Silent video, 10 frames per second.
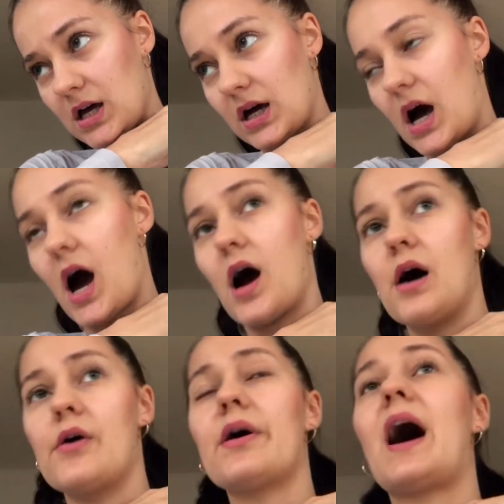
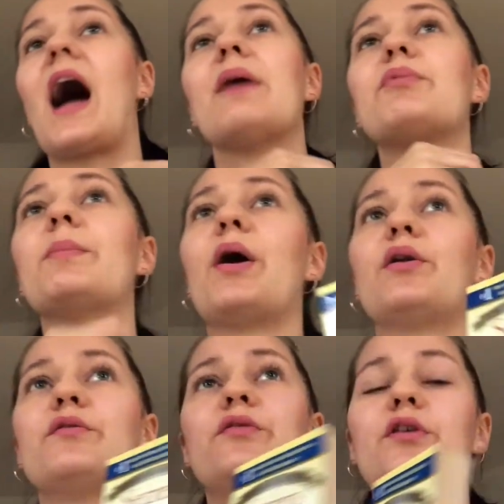hyped about
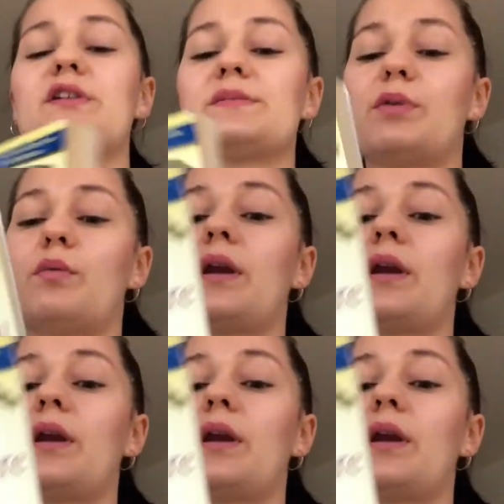it first. But when